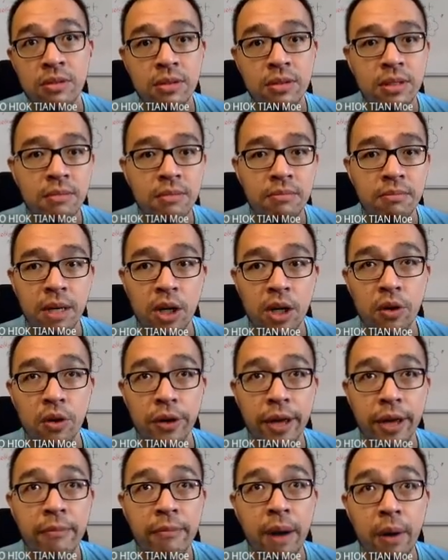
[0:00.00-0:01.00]

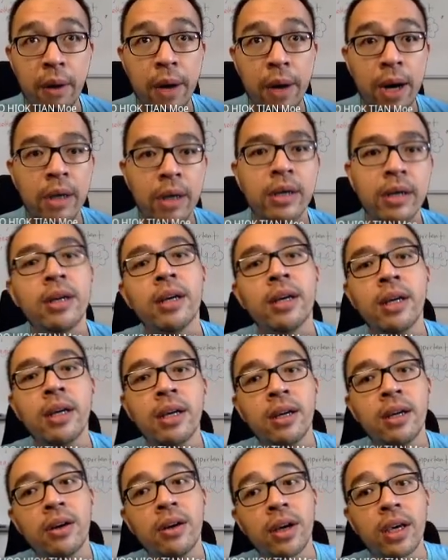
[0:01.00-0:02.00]
menggoreng bawang.
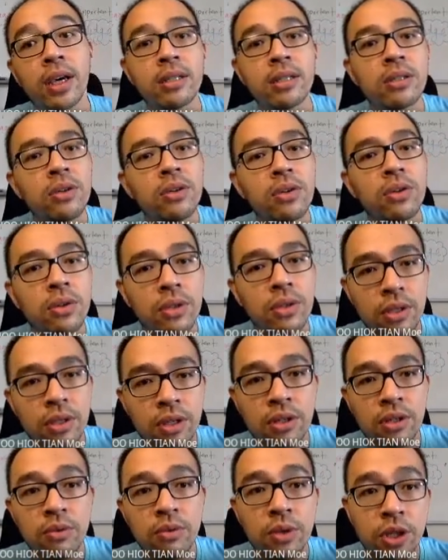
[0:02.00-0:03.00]
Okay, so,
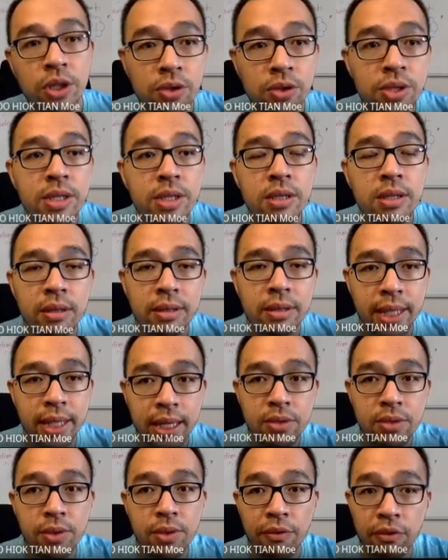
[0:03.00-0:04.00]
we use
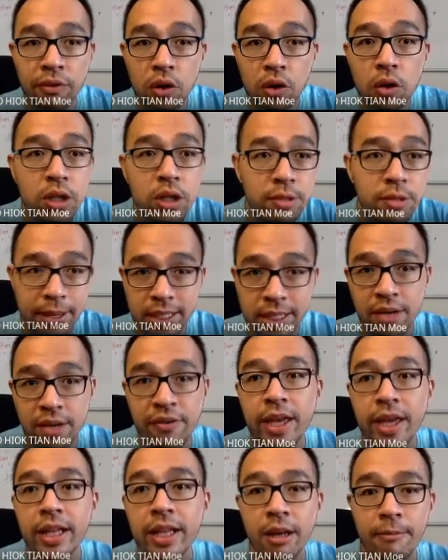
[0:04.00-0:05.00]
things with low
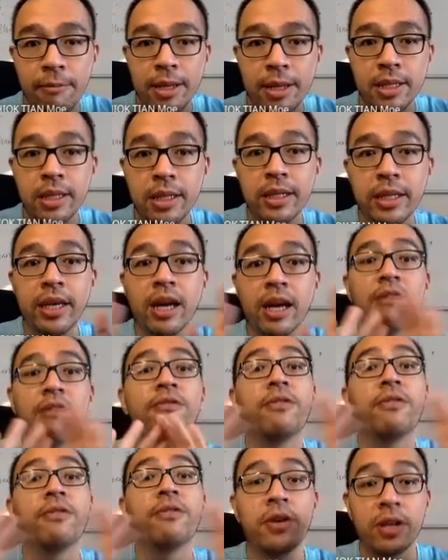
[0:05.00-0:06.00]
specific capacity
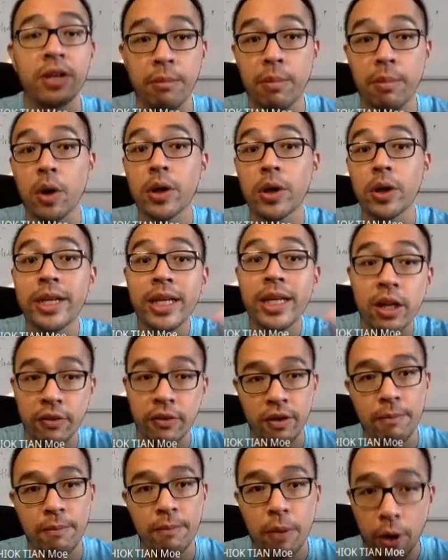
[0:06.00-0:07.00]
for the body of the
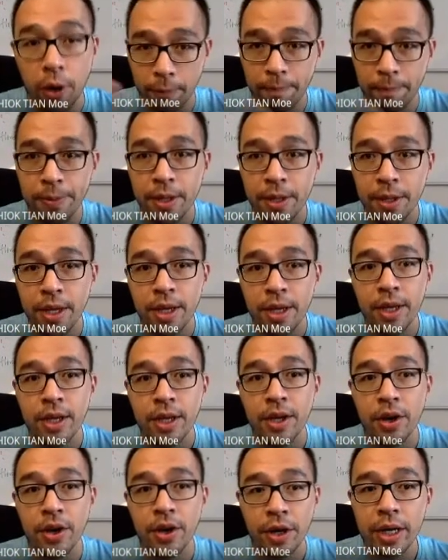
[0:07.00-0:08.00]
pot.
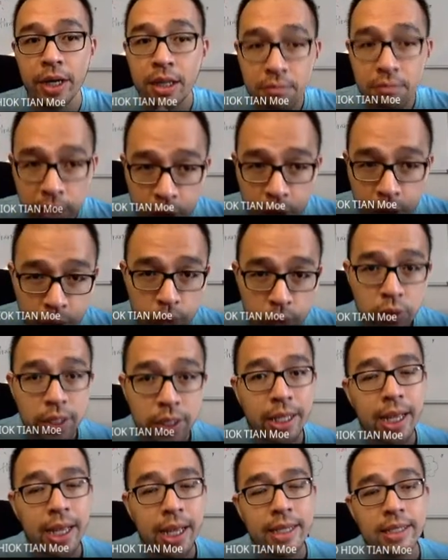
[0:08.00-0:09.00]
Okay, number two,
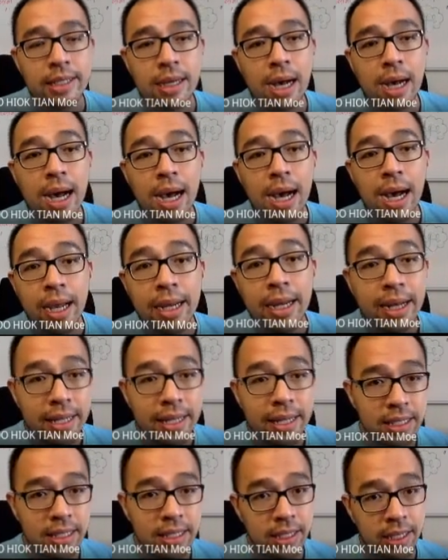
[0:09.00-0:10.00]
it has a high
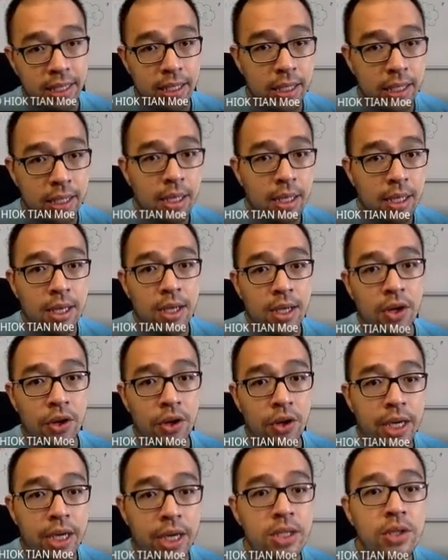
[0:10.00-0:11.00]
density.
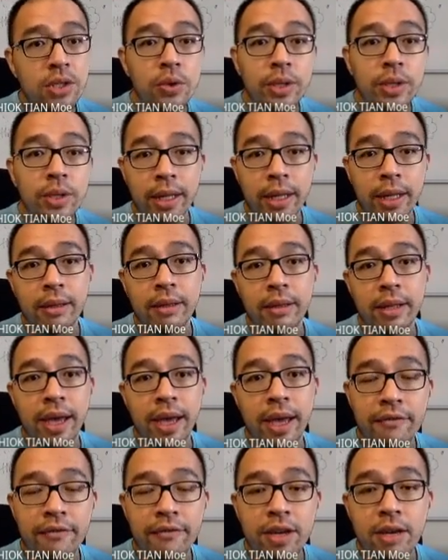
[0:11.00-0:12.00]
Okay, so that the
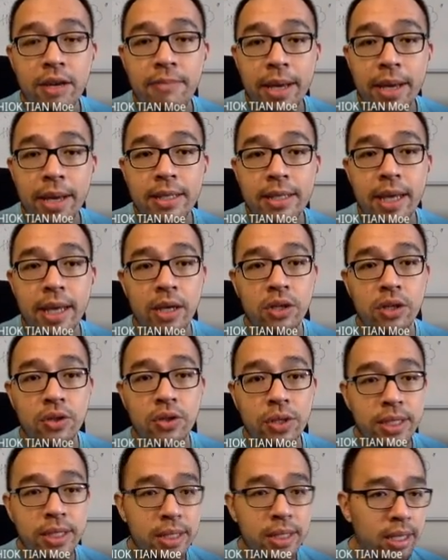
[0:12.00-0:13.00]
heavier base
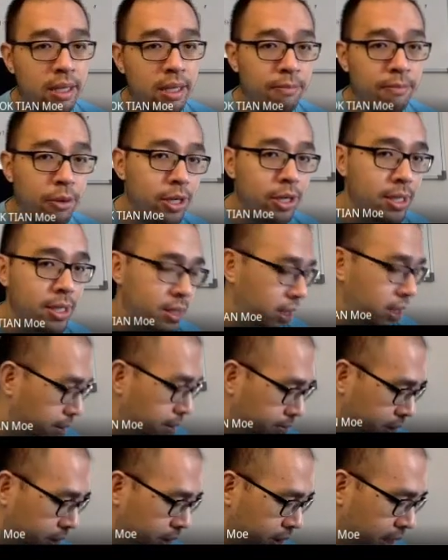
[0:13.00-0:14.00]
ensures that the pot is
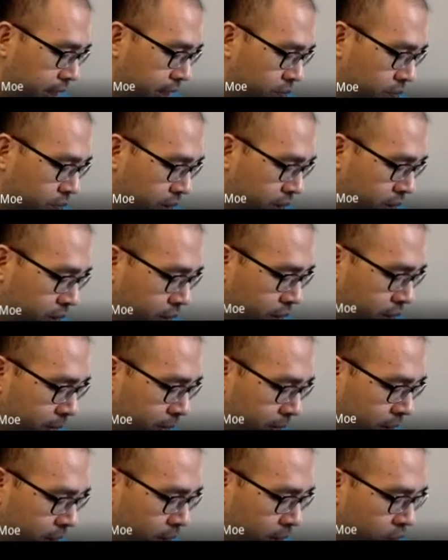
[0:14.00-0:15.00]
stable and will not
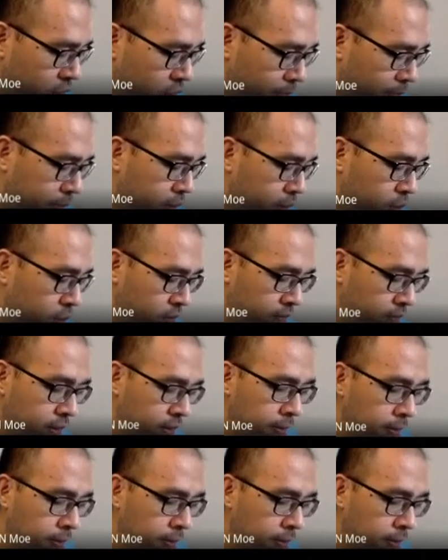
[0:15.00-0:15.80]
topple over.